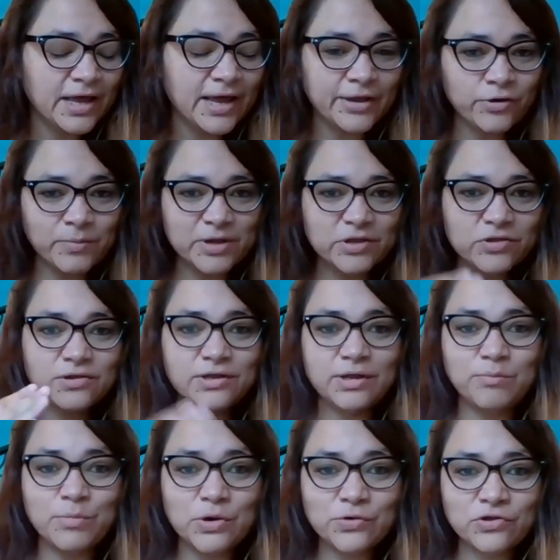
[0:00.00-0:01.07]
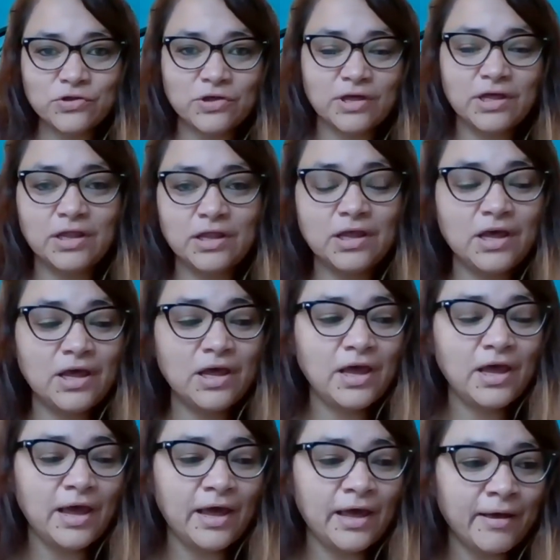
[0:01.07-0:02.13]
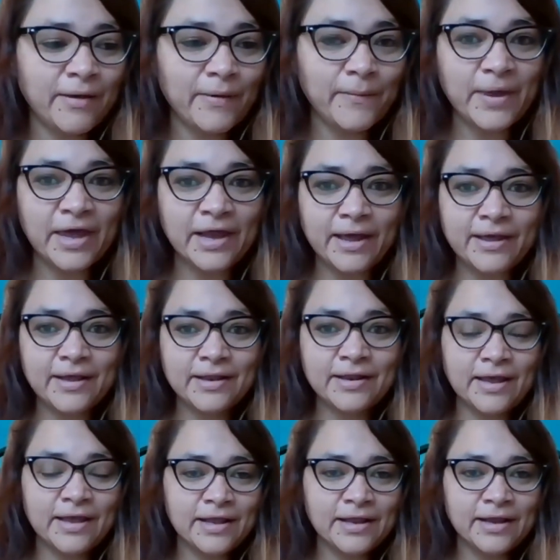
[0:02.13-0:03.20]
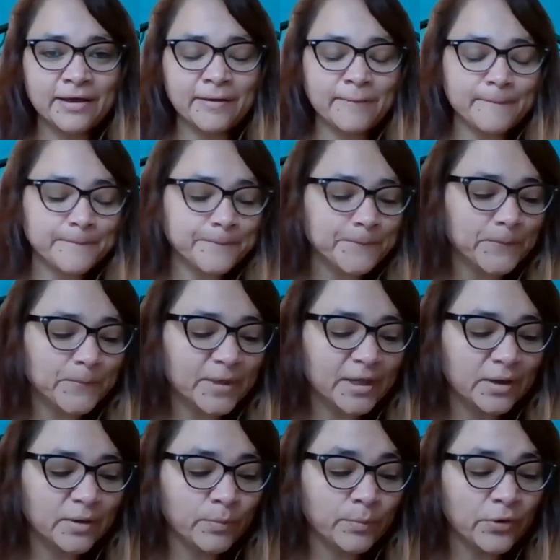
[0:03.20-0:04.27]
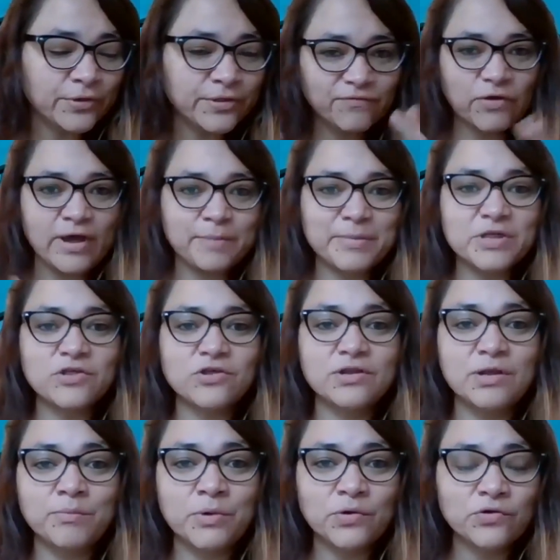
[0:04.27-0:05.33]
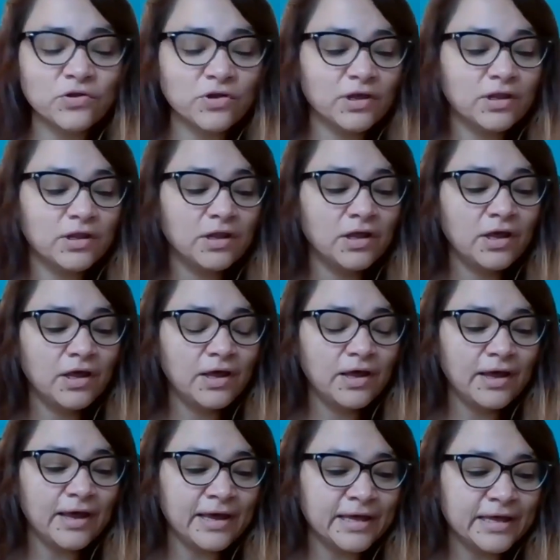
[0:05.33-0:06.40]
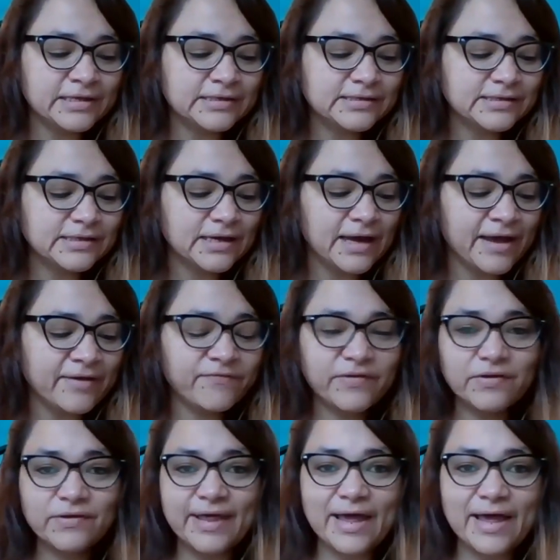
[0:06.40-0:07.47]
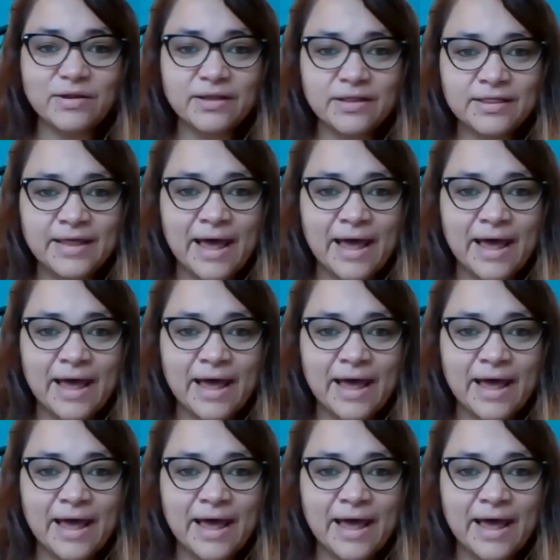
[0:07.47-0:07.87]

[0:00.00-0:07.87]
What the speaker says: And you mentioned emotion, and both of you had mentioned emotion, and I feel that